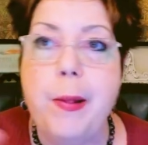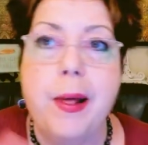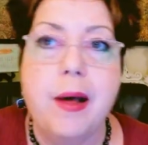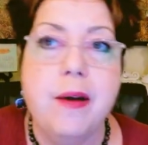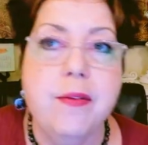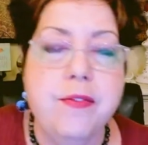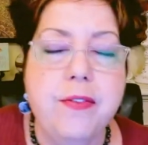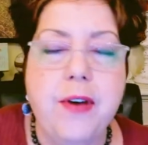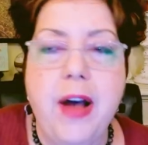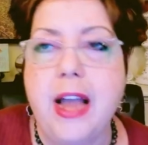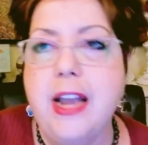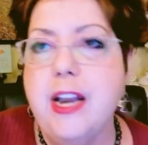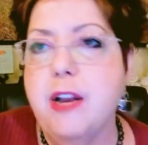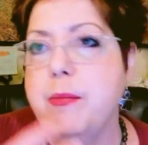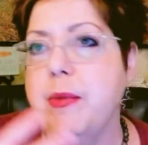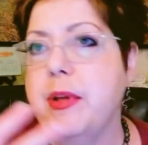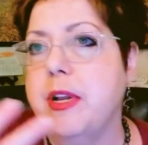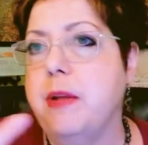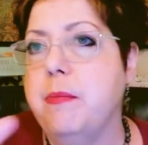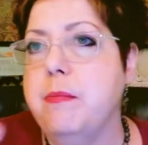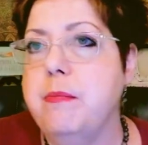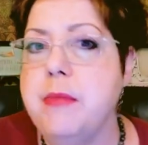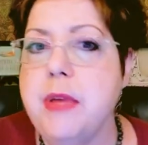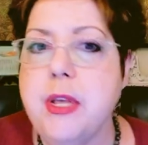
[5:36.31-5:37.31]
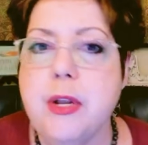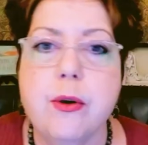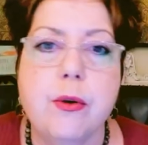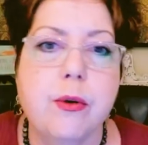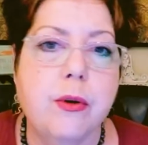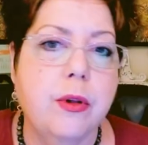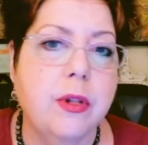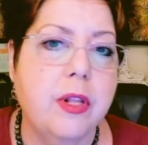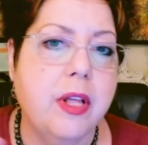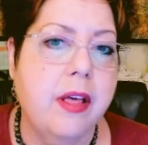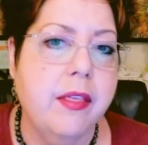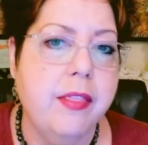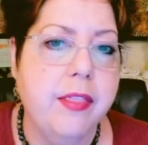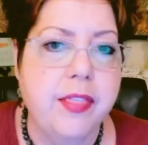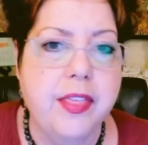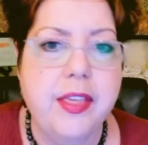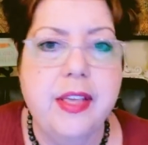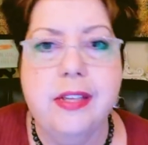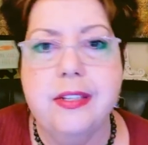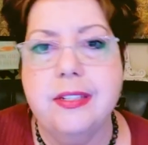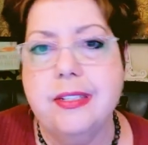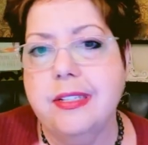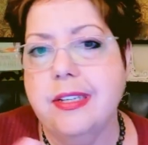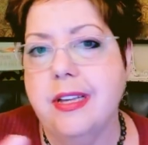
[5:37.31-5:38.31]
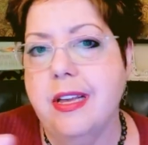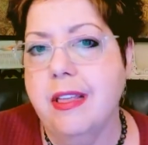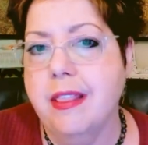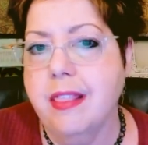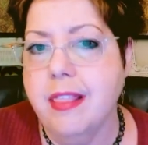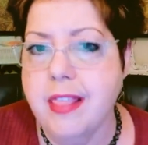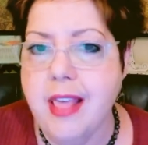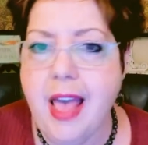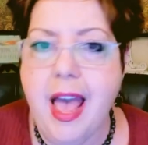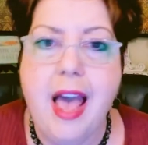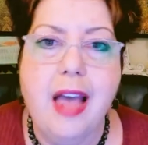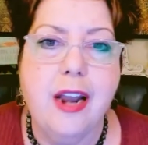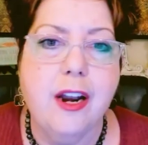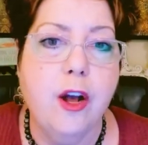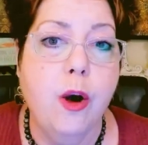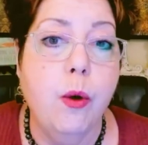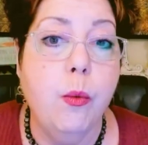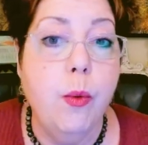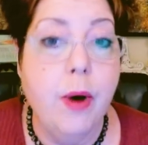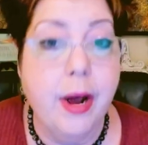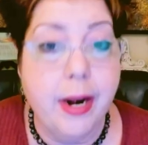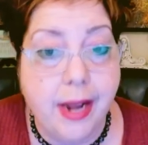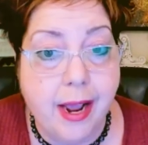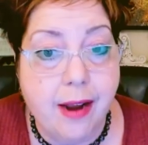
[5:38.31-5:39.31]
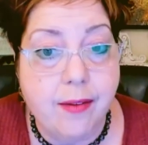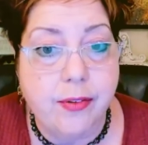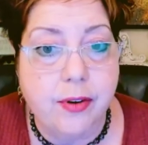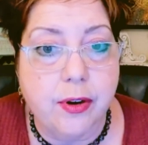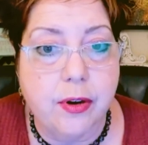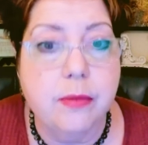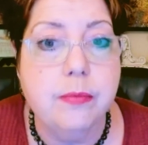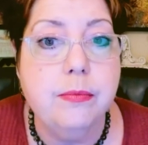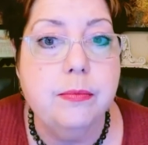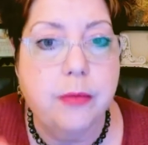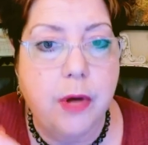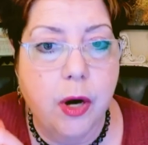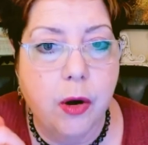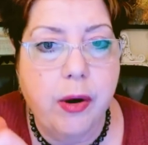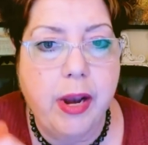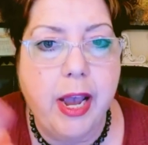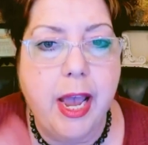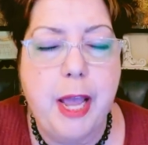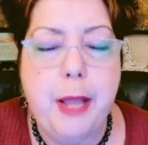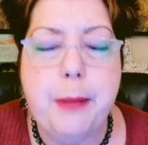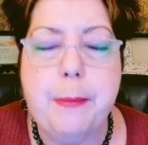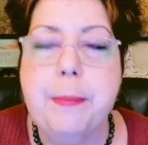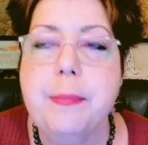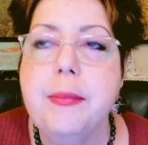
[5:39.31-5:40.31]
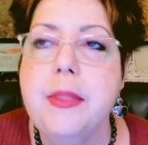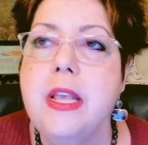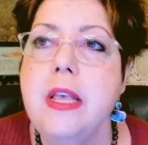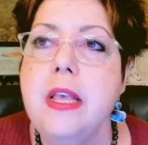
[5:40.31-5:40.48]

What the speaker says: a vitamin, a mineral, a this, a that, a whatever. Okay.